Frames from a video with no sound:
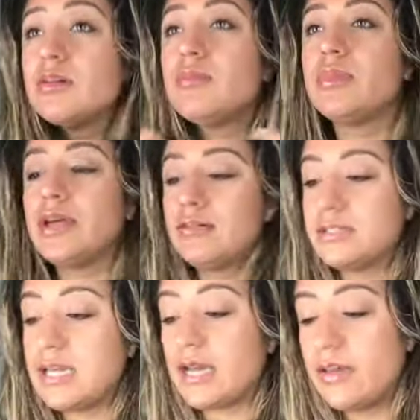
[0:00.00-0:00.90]
But yeah, I was
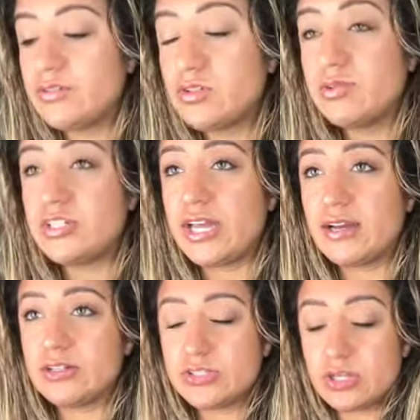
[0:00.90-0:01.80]
saying I have so much
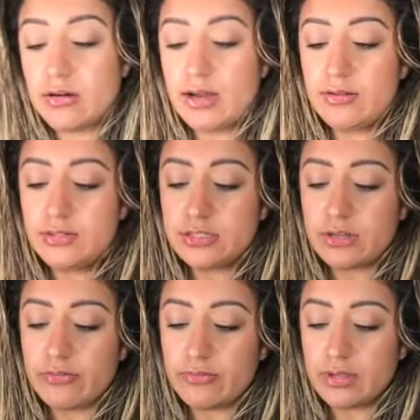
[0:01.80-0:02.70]
hair, so I always
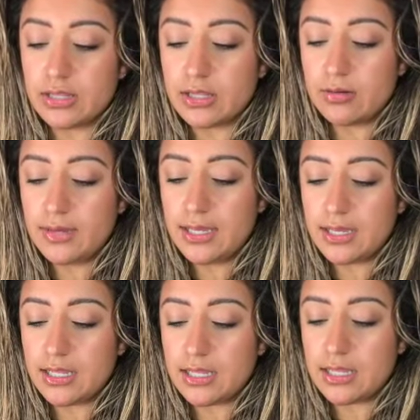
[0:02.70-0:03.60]
start with a little bit
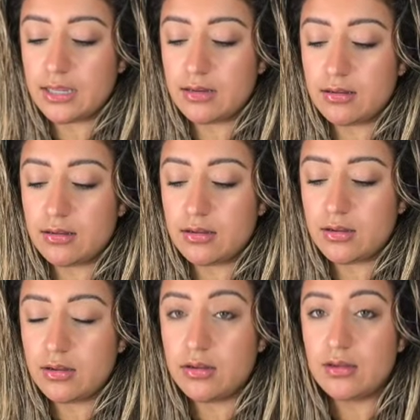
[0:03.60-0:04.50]
and
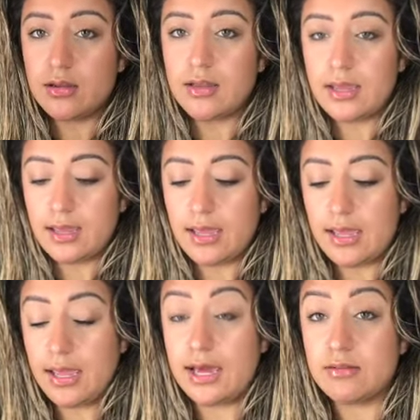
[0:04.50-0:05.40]
then
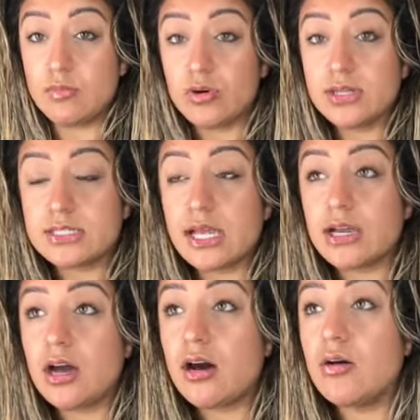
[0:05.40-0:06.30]
add more as I
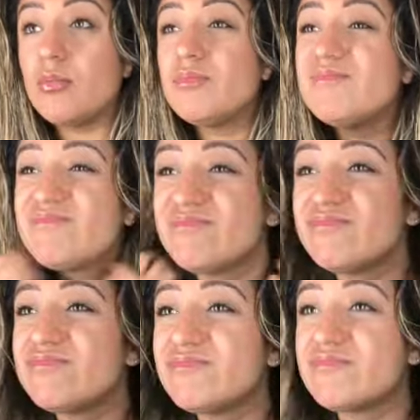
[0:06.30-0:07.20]
go.
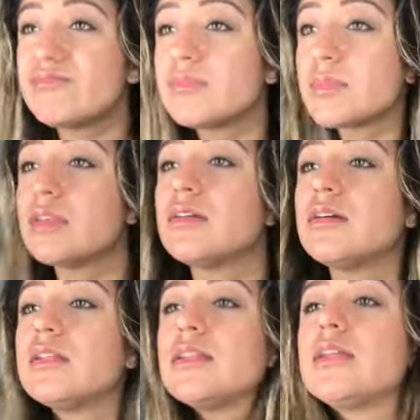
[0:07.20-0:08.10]

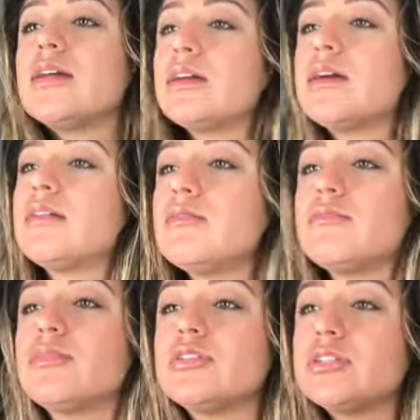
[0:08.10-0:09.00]
And then I kind
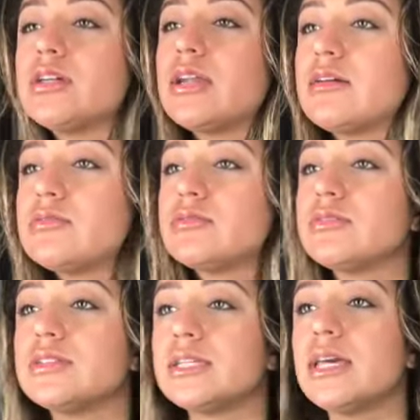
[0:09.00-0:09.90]
of brush it out
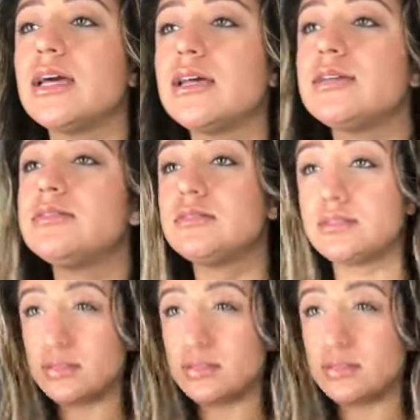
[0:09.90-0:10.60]
towards the end.